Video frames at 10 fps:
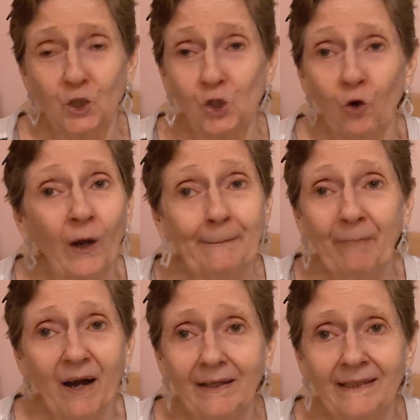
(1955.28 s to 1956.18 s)
join
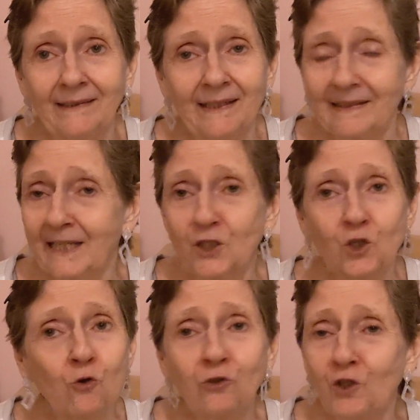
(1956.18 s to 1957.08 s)
button. They're
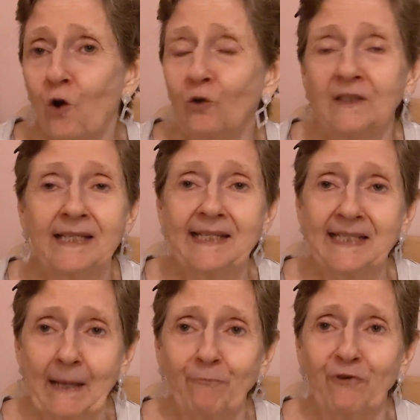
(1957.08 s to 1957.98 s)
two totally
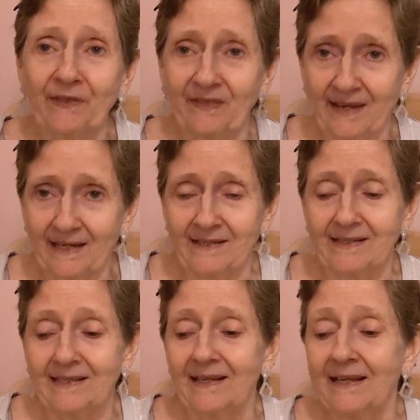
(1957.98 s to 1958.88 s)
separate
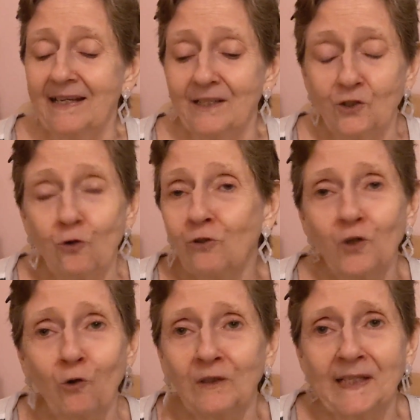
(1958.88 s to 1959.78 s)
things. Two
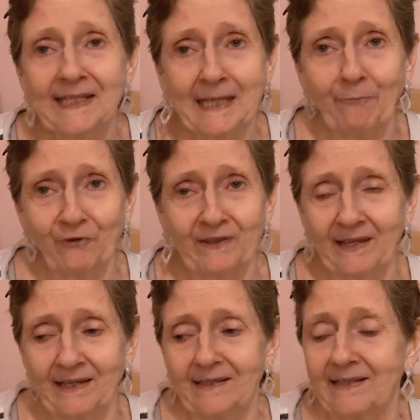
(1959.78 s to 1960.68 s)
totally separate
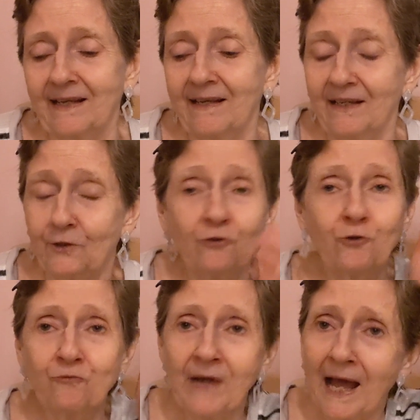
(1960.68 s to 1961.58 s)
things. You
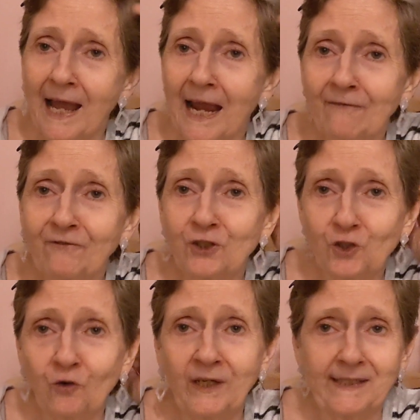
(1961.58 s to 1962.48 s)
do not have to
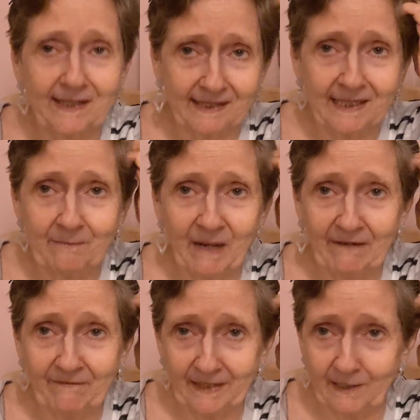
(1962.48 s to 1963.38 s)
join to see
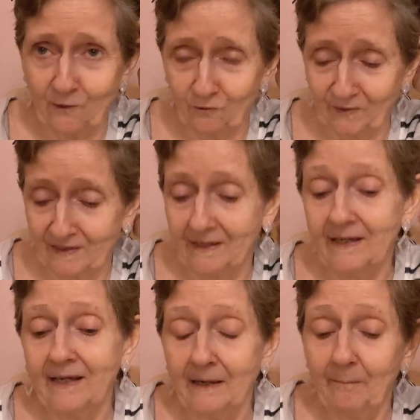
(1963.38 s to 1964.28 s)
my videos.
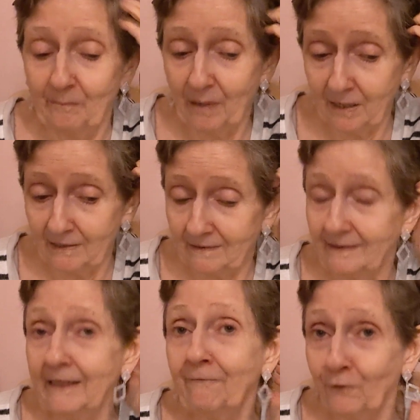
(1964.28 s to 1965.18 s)
But
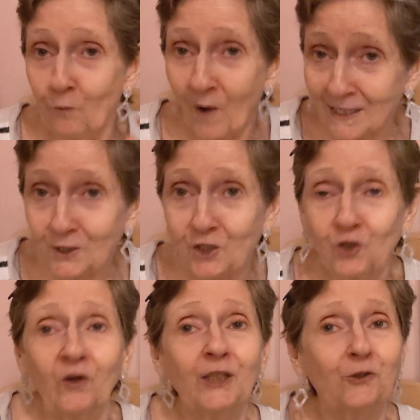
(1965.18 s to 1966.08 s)
if you want to
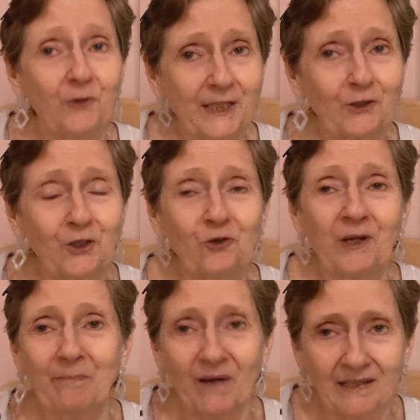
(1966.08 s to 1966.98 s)
join, you hit the
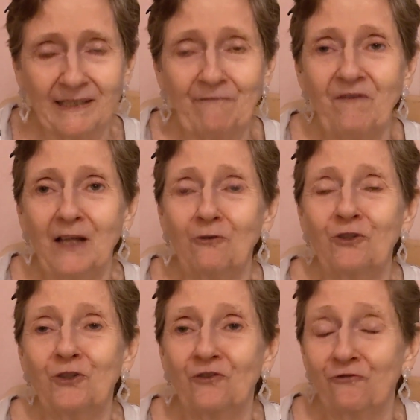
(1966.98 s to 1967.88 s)
join button and follow
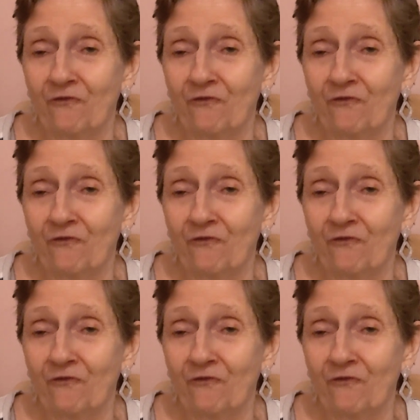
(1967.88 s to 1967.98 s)
the,